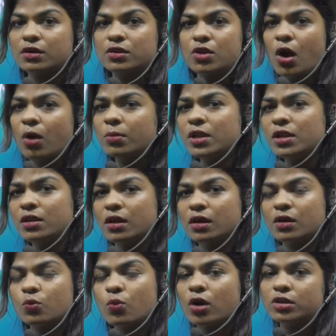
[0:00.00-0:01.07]

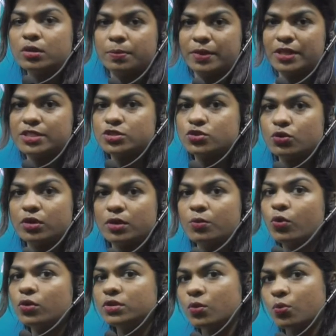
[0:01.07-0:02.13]
normal water pills to
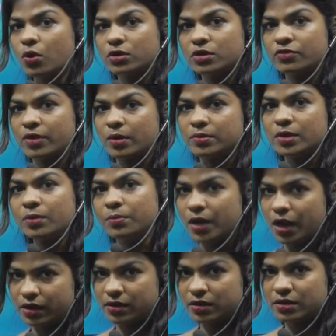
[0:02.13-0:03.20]
remove the water from the
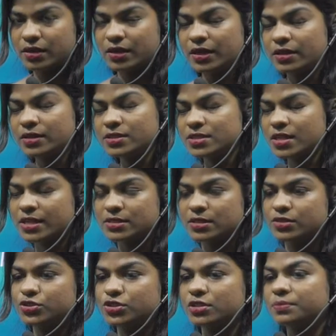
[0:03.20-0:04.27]
blood is
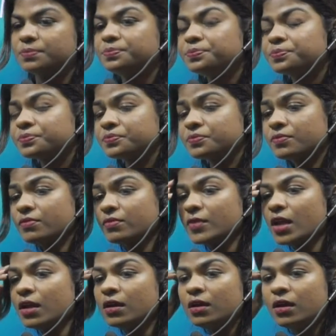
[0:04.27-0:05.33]
essential.
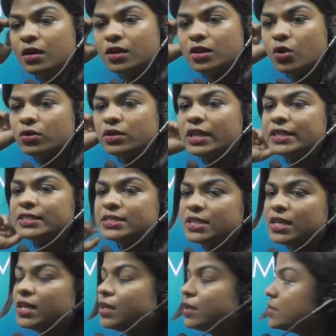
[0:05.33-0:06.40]
Now let's
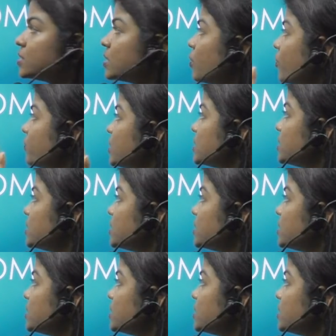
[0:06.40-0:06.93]
see some of the